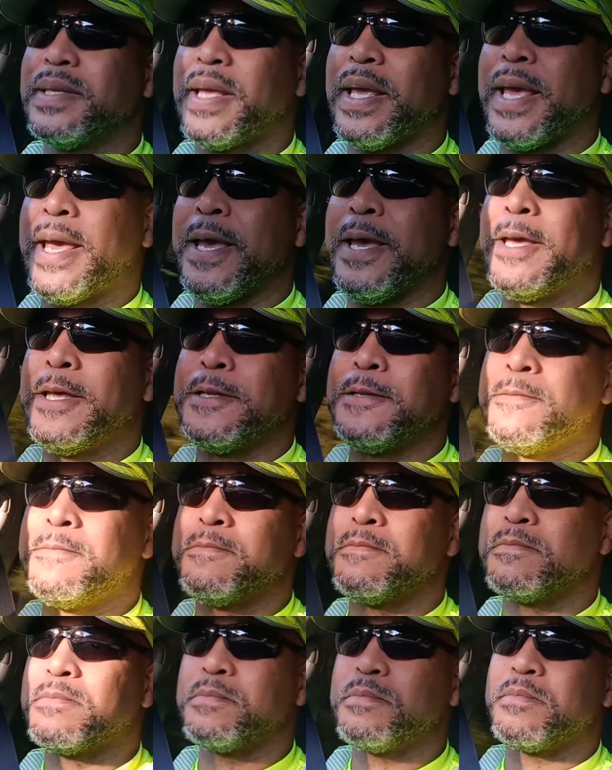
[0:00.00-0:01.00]

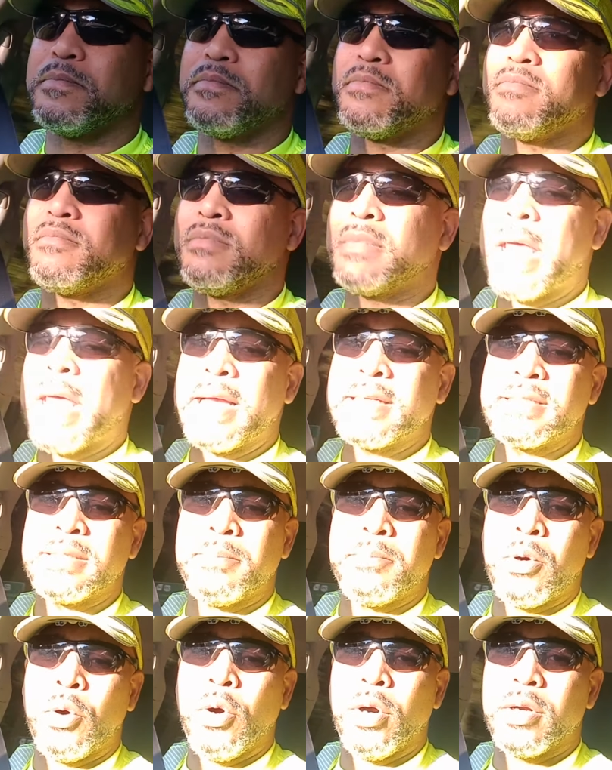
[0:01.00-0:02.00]
And that's
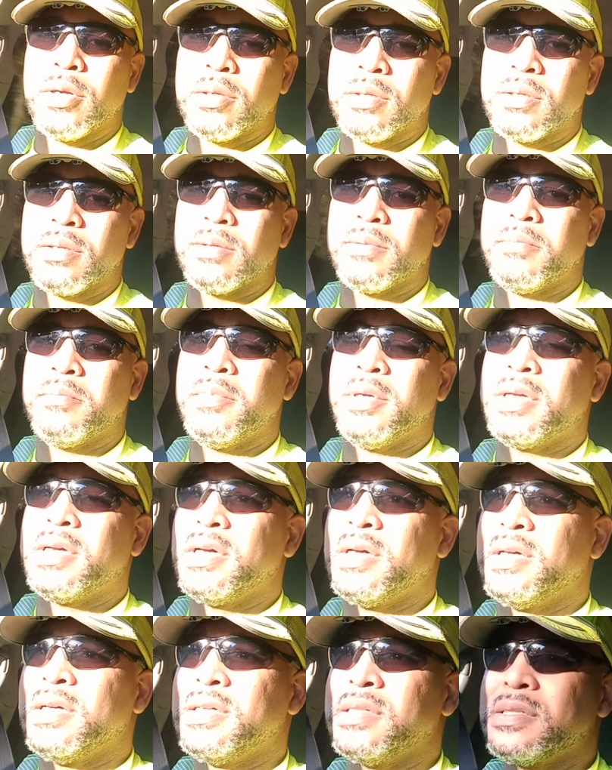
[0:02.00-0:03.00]
important,
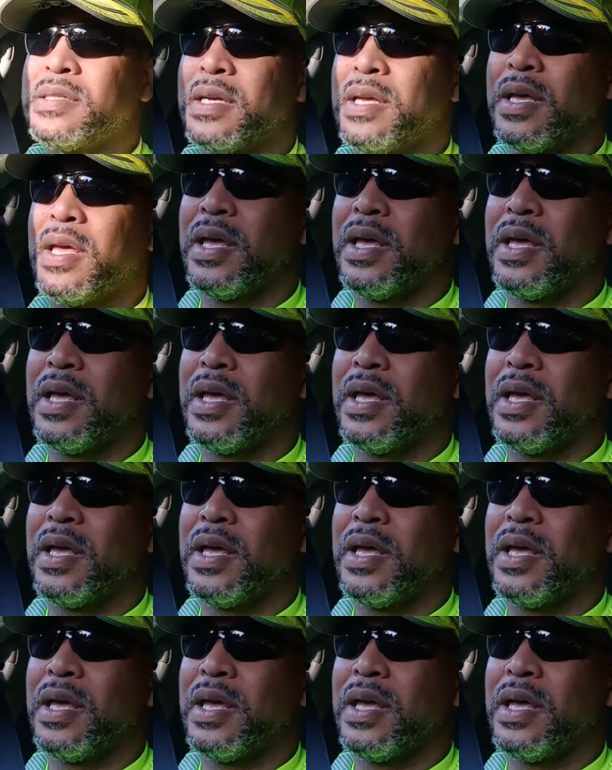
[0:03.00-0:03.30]
because